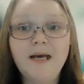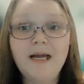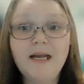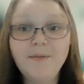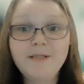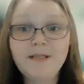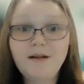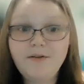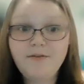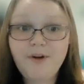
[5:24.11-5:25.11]
And he was a
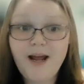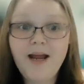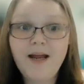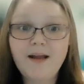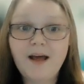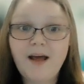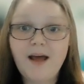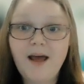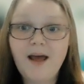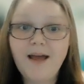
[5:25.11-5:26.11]
little afraid
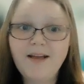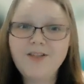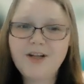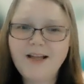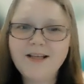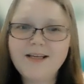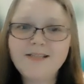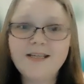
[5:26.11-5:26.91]
and jealous